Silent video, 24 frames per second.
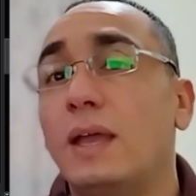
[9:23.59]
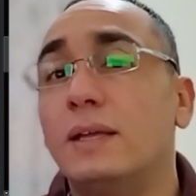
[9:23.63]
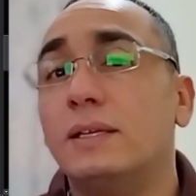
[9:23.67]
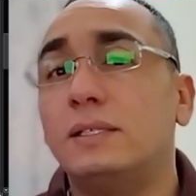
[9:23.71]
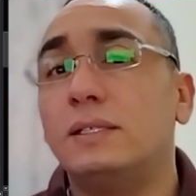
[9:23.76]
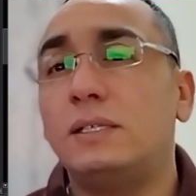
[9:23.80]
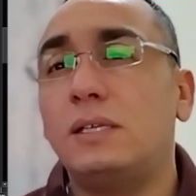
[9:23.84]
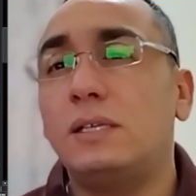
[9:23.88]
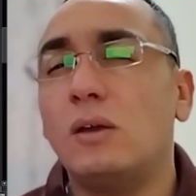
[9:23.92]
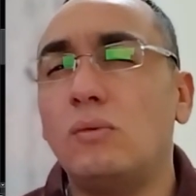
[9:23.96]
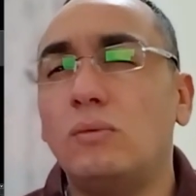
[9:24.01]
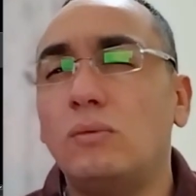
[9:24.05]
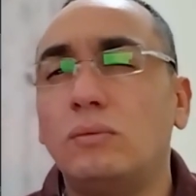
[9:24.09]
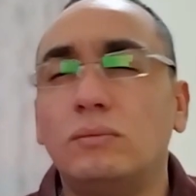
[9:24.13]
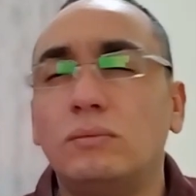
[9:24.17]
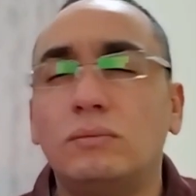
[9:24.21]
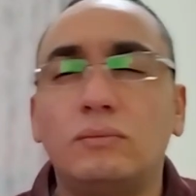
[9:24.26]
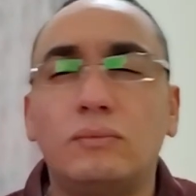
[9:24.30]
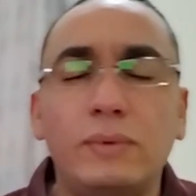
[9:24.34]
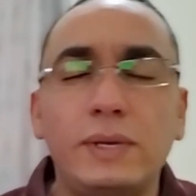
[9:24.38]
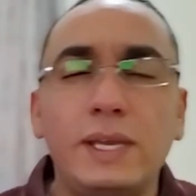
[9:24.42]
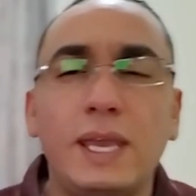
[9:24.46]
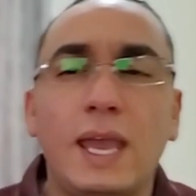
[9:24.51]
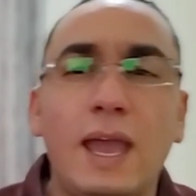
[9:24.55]
So
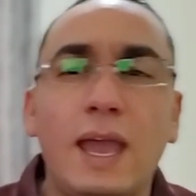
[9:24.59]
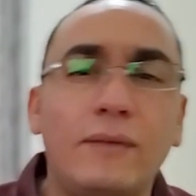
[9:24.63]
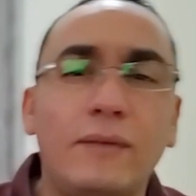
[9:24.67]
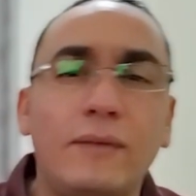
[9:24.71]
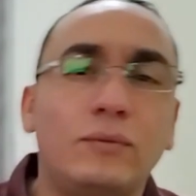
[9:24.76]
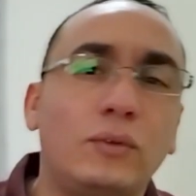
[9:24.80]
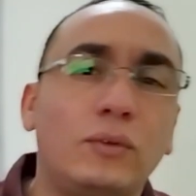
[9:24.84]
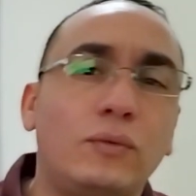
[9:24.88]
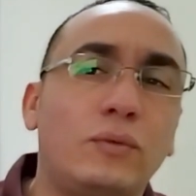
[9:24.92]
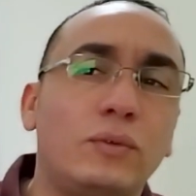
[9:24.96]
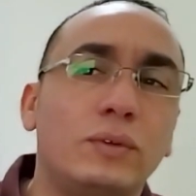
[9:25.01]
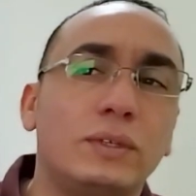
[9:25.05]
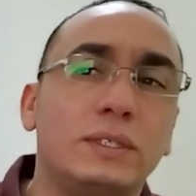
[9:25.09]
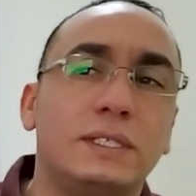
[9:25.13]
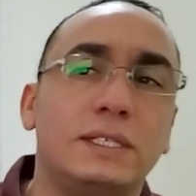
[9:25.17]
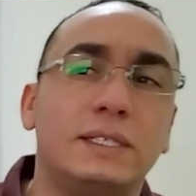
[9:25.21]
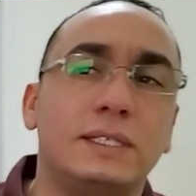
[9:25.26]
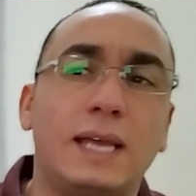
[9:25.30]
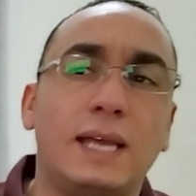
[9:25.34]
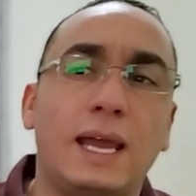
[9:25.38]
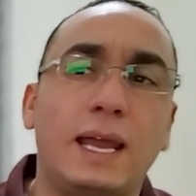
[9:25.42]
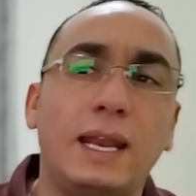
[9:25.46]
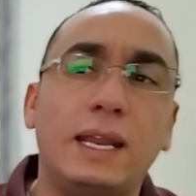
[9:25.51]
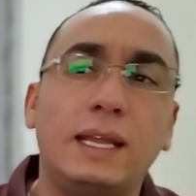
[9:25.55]
we have
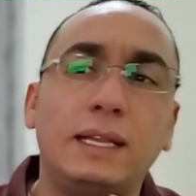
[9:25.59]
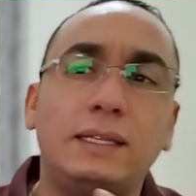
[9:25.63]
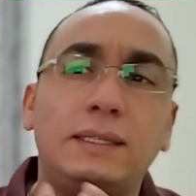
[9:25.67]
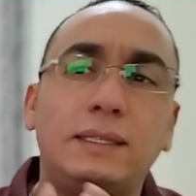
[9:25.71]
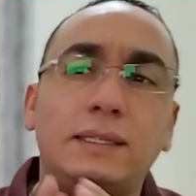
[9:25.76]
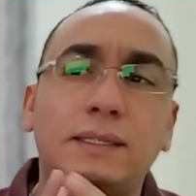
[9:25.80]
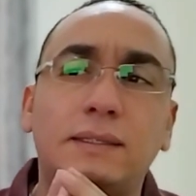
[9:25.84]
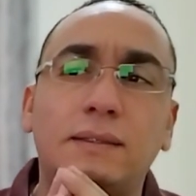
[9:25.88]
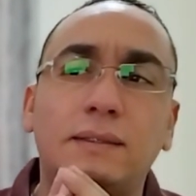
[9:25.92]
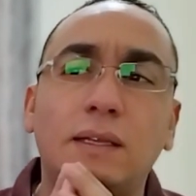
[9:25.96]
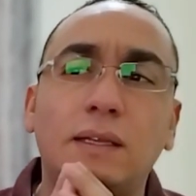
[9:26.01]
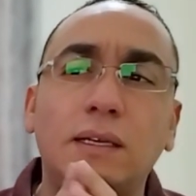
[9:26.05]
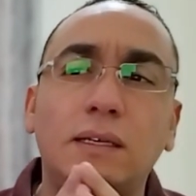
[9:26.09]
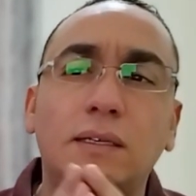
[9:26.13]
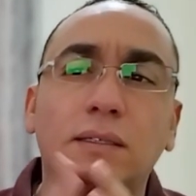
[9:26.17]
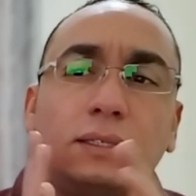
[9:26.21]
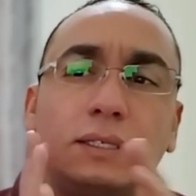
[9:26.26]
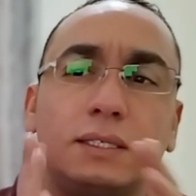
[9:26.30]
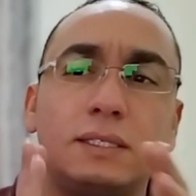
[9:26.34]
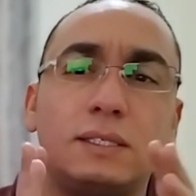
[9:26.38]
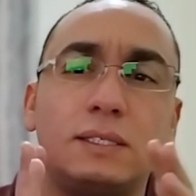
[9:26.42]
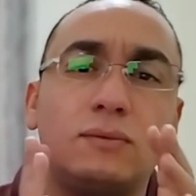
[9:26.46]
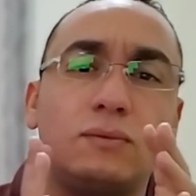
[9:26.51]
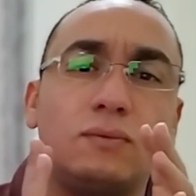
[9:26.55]
differences. And I think
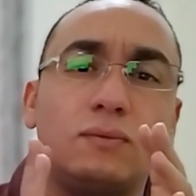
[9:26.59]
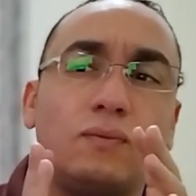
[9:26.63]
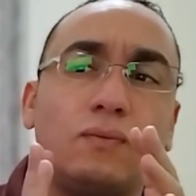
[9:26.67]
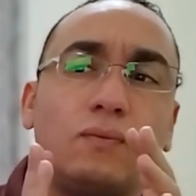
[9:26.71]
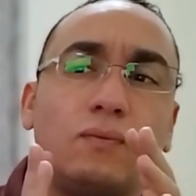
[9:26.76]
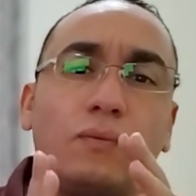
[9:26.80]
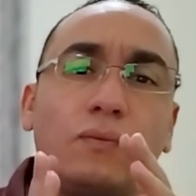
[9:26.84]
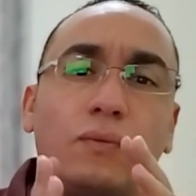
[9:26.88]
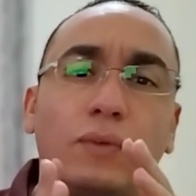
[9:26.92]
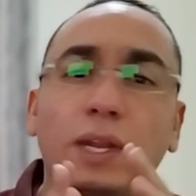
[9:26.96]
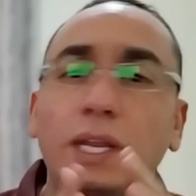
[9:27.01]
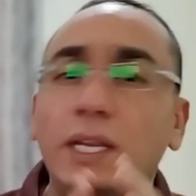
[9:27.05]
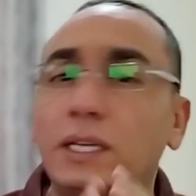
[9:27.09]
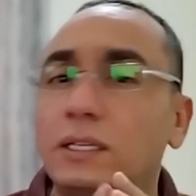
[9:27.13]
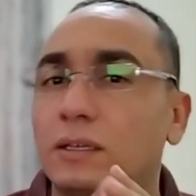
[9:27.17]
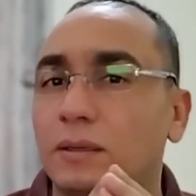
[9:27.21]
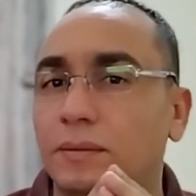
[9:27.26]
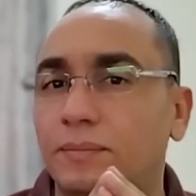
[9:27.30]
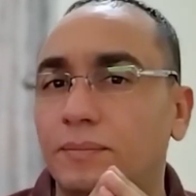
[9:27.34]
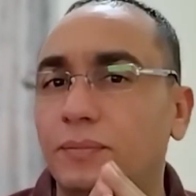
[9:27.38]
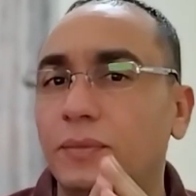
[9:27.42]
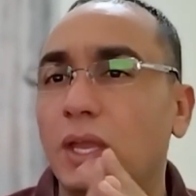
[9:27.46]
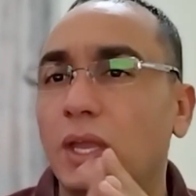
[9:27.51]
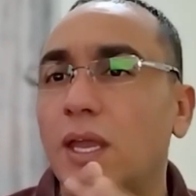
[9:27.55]
this
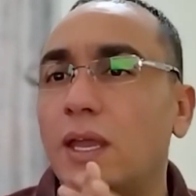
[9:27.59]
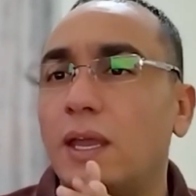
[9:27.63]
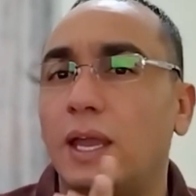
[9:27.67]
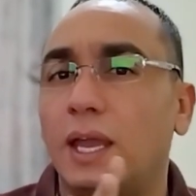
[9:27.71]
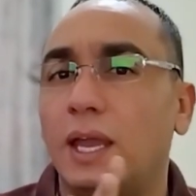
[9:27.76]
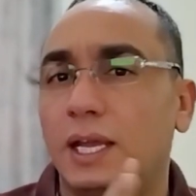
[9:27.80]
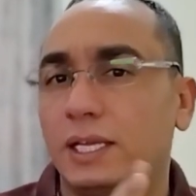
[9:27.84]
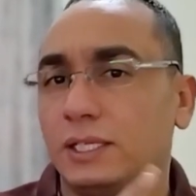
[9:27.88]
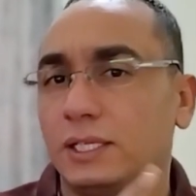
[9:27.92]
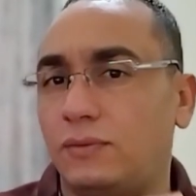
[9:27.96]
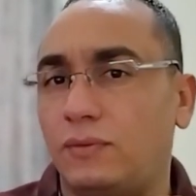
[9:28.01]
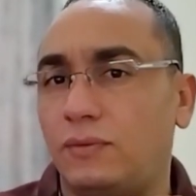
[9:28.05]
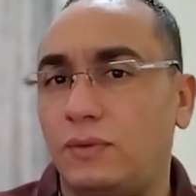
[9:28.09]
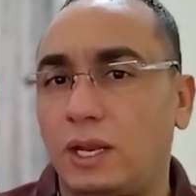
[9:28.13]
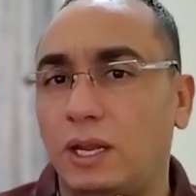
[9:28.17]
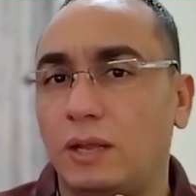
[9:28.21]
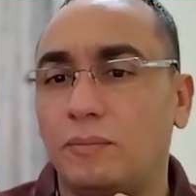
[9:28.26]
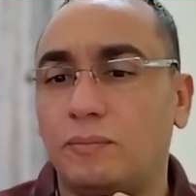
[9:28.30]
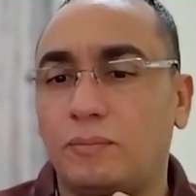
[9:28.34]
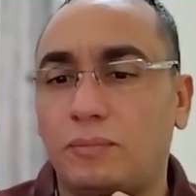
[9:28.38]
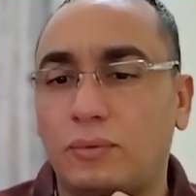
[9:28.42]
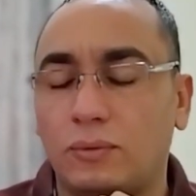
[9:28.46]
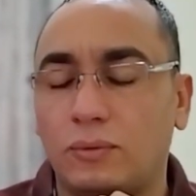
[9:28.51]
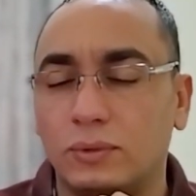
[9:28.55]
freedom is very
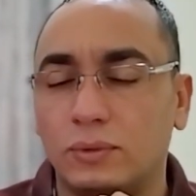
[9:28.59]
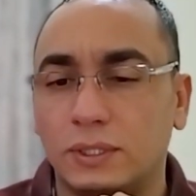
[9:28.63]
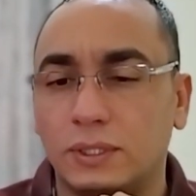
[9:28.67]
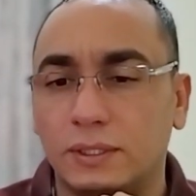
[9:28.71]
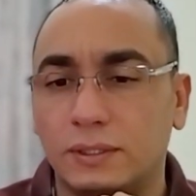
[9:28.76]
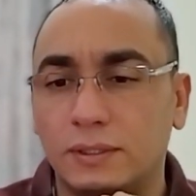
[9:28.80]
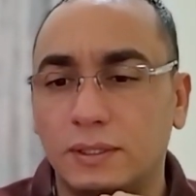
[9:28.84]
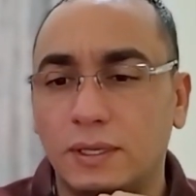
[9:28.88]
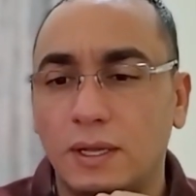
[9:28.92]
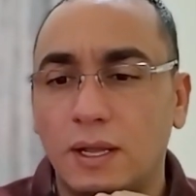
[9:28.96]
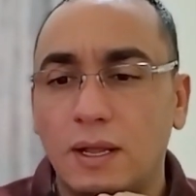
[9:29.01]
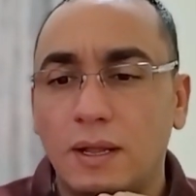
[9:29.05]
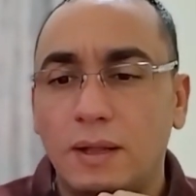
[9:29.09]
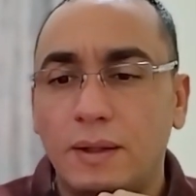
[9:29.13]
important.